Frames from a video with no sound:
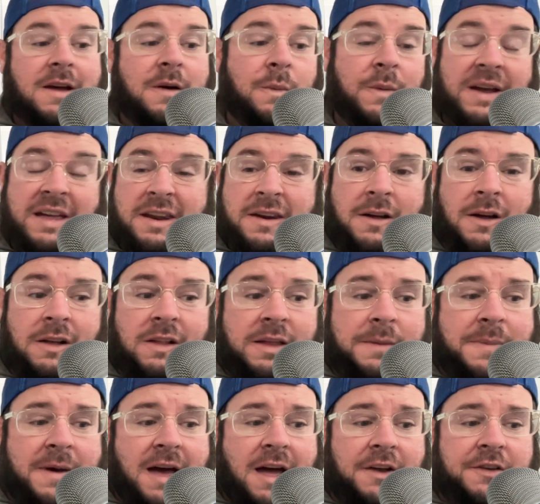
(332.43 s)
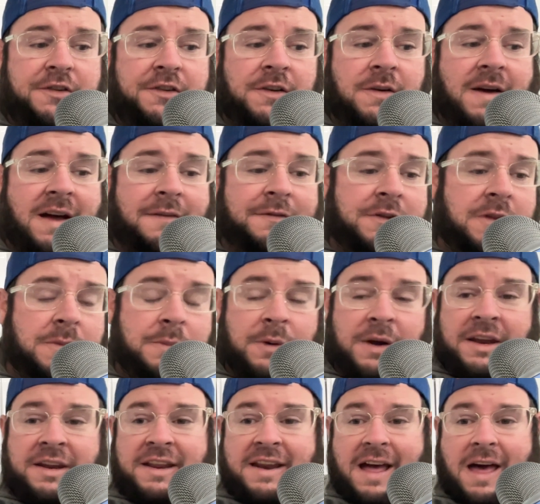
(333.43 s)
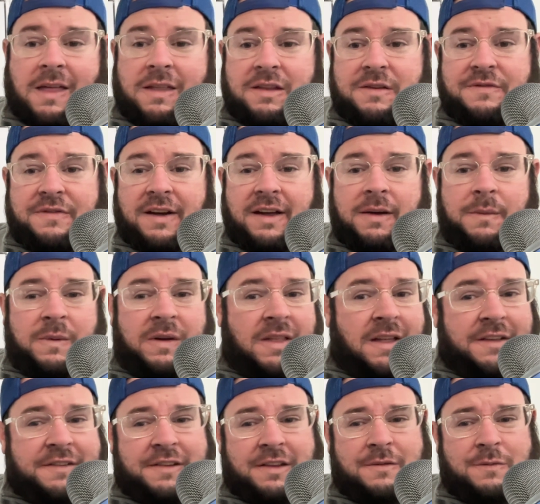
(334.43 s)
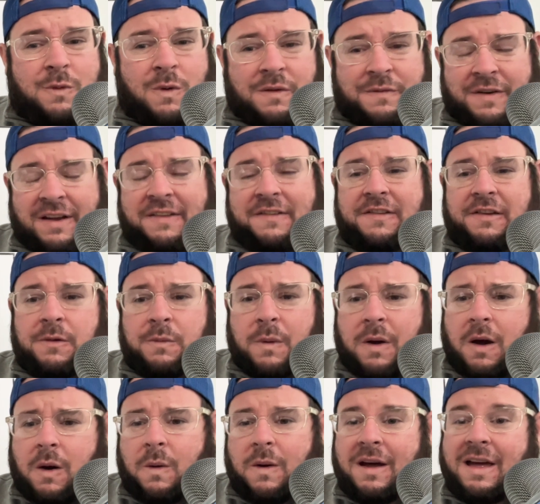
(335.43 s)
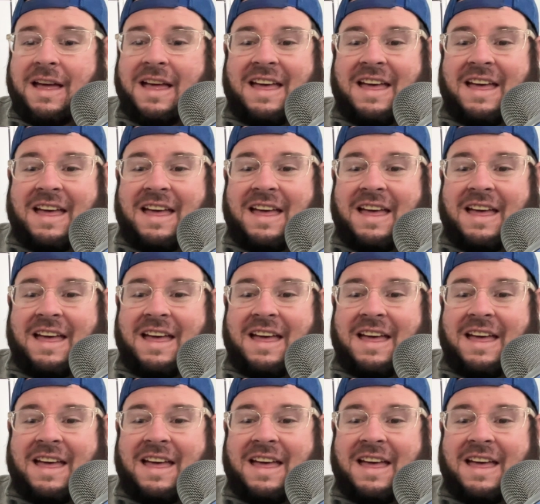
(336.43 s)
We hit an ugly patch. After the Brandon Allen fight, we lost on 4 fights in a row.